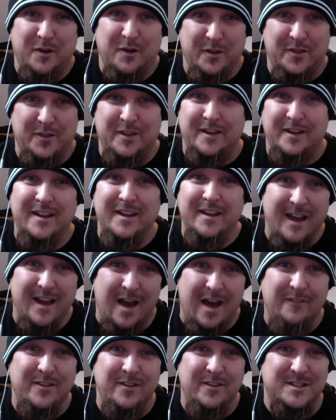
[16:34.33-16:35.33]
then
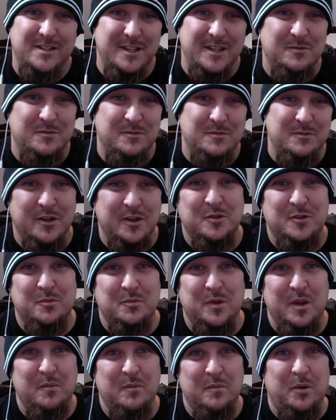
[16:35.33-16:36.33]
obviously some strings are
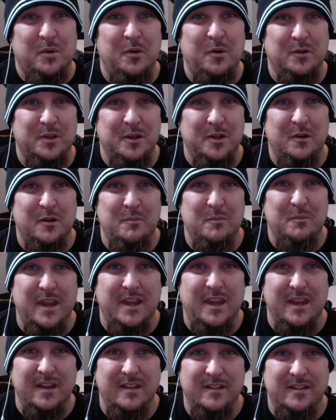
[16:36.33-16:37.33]
being pulled, and
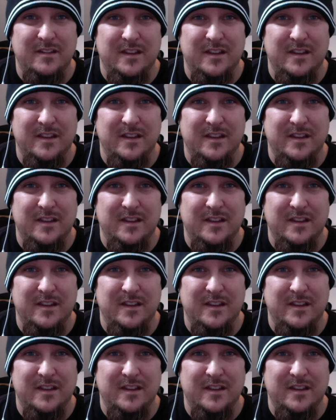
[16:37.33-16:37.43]
making the